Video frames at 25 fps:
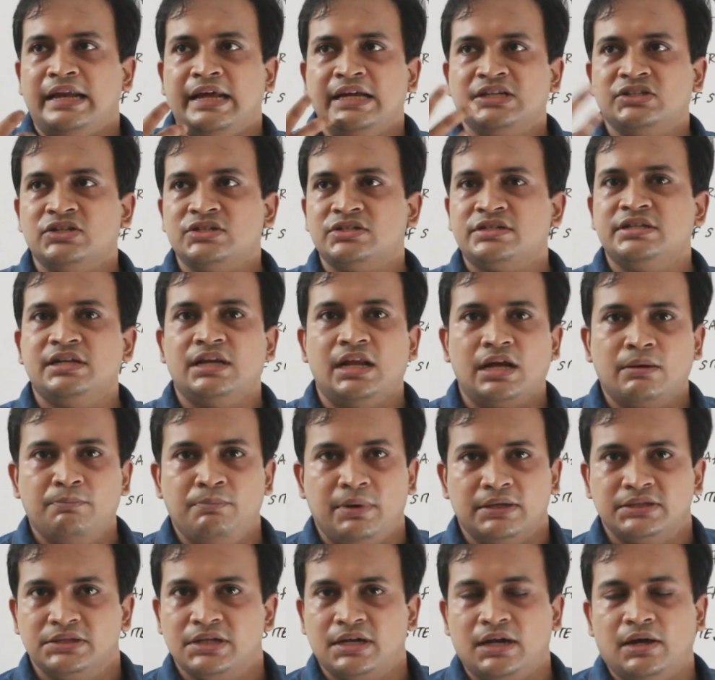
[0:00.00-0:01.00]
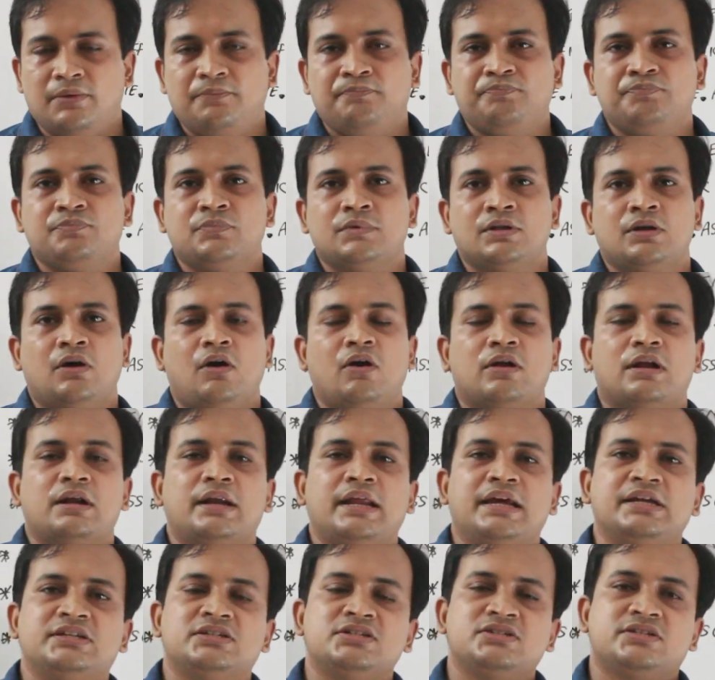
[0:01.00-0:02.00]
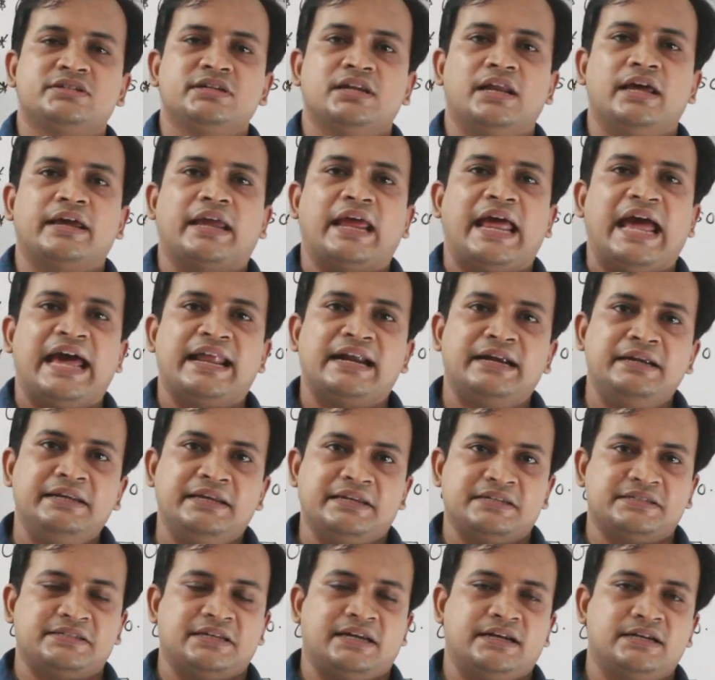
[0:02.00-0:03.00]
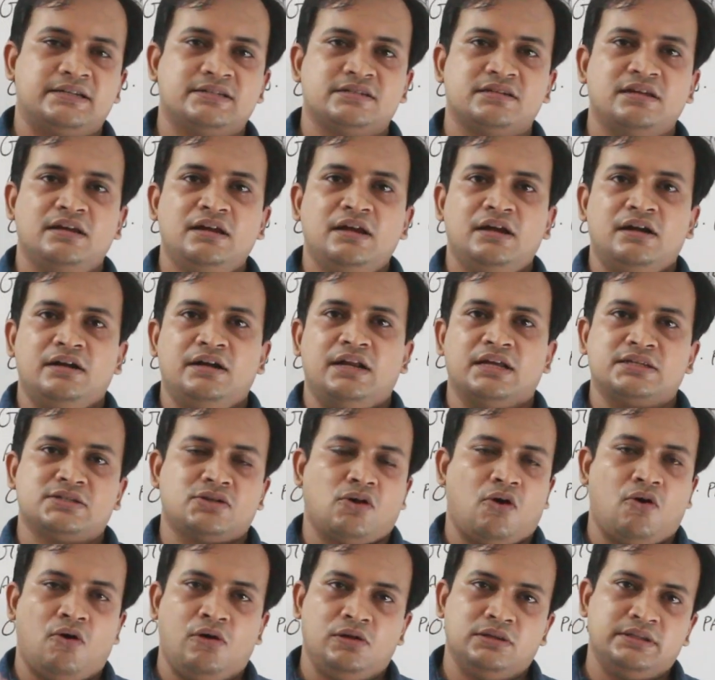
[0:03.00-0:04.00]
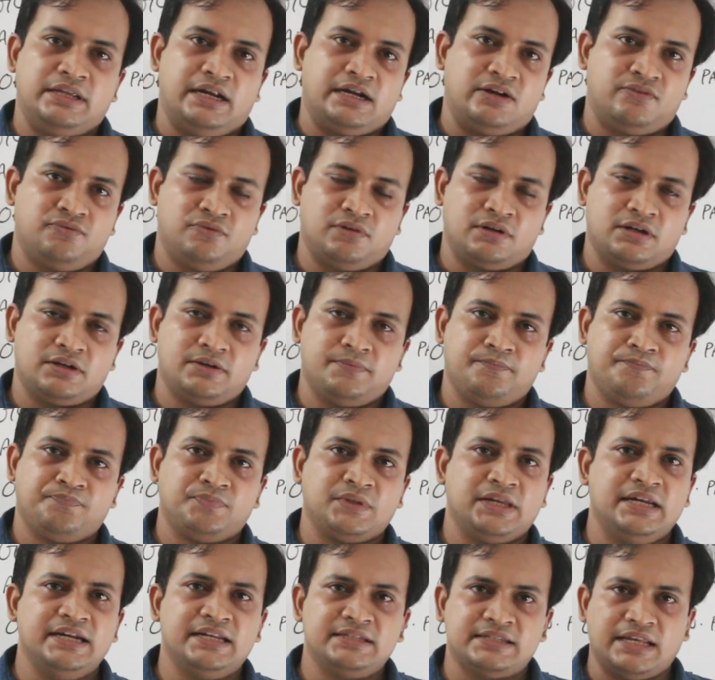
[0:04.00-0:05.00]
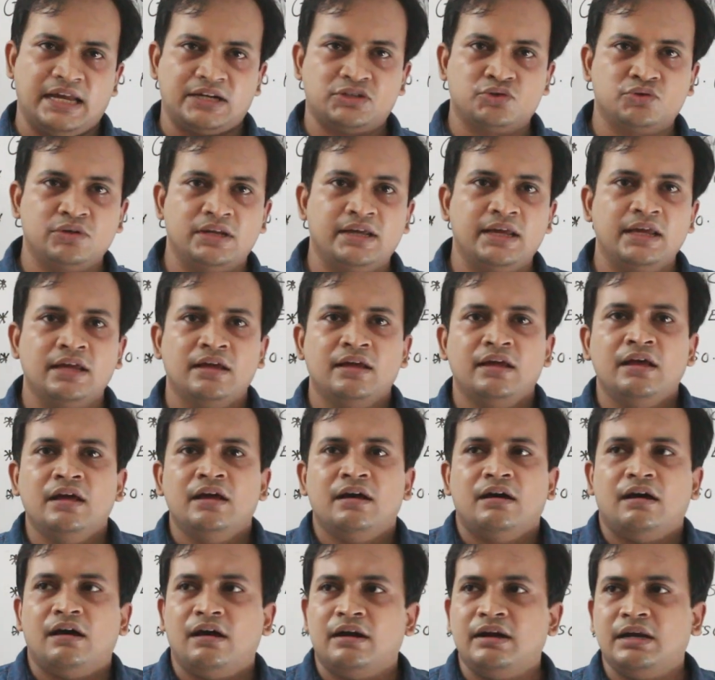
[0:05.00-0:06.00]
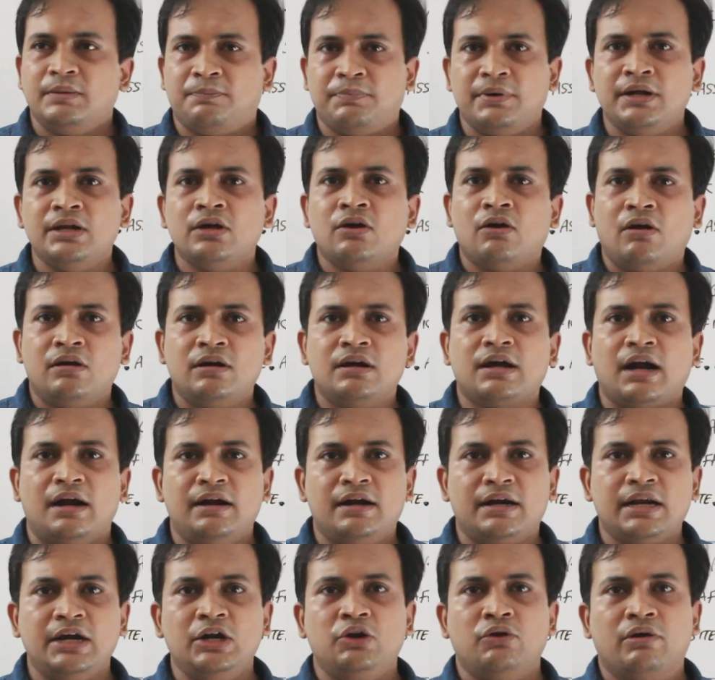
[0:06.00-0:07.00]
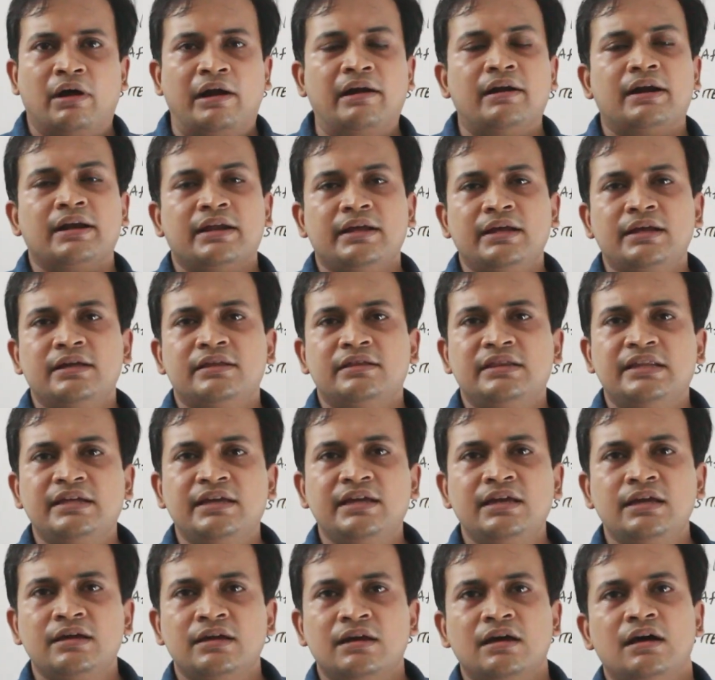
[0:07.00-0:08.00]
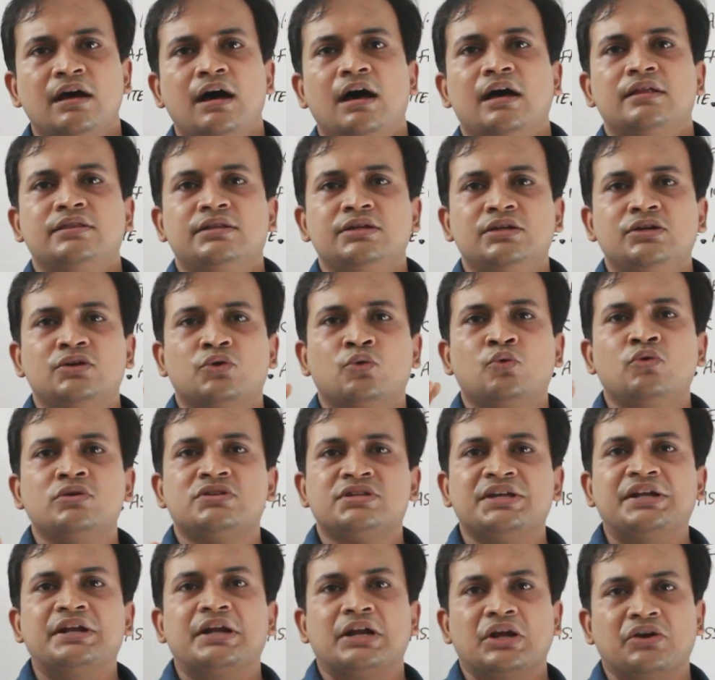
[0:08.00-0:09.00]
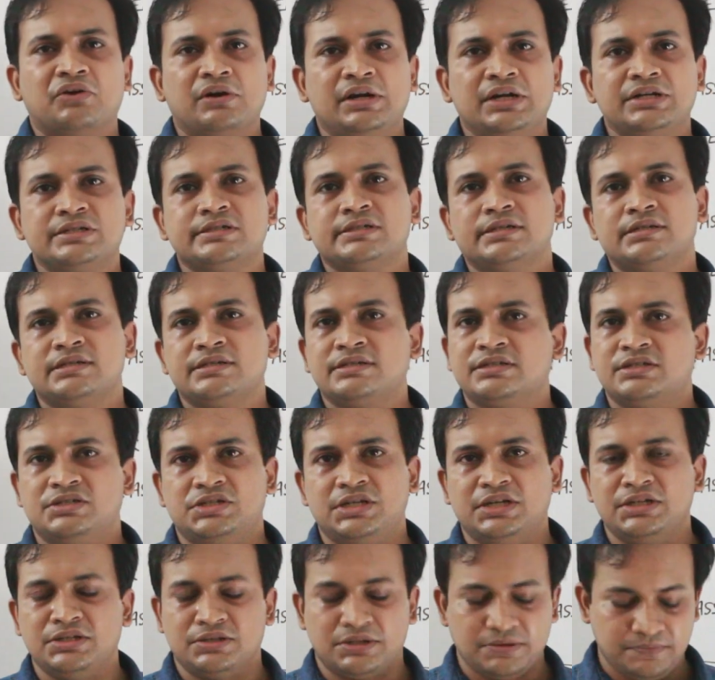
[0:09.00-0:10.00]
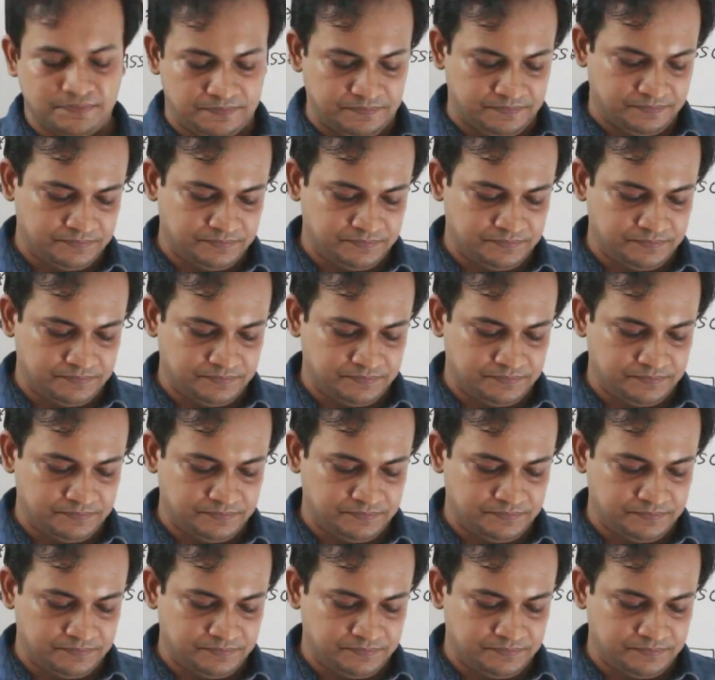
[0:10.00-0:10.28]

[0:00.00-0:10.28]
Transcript: agency like Badra or an agency like Air India SATS does all that work. It is actually depending on country to country, the rules and regulations change.